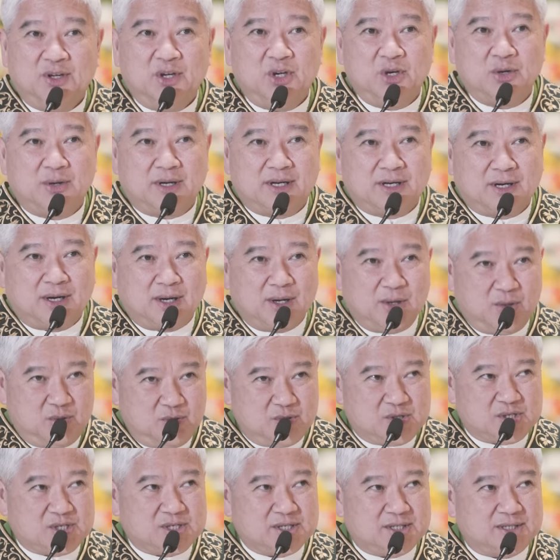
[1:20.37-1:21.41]
You are
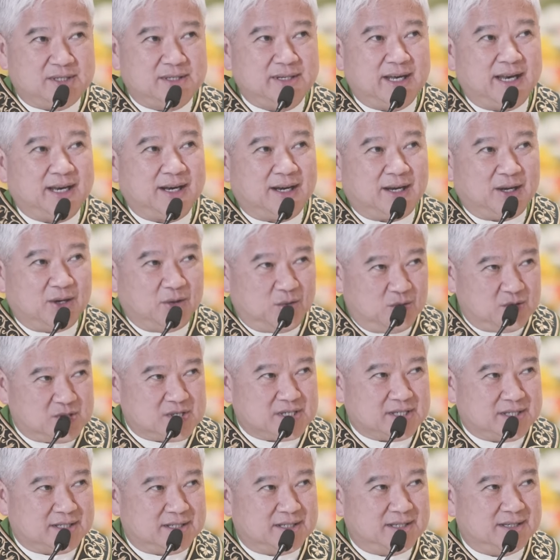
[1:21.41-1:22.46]
closer and
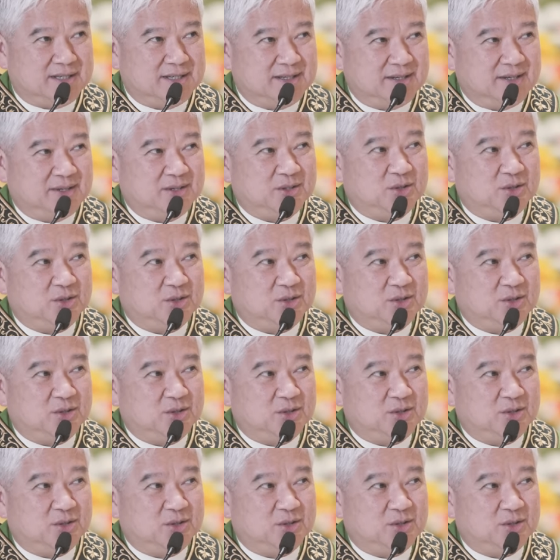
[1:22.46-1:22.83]
closer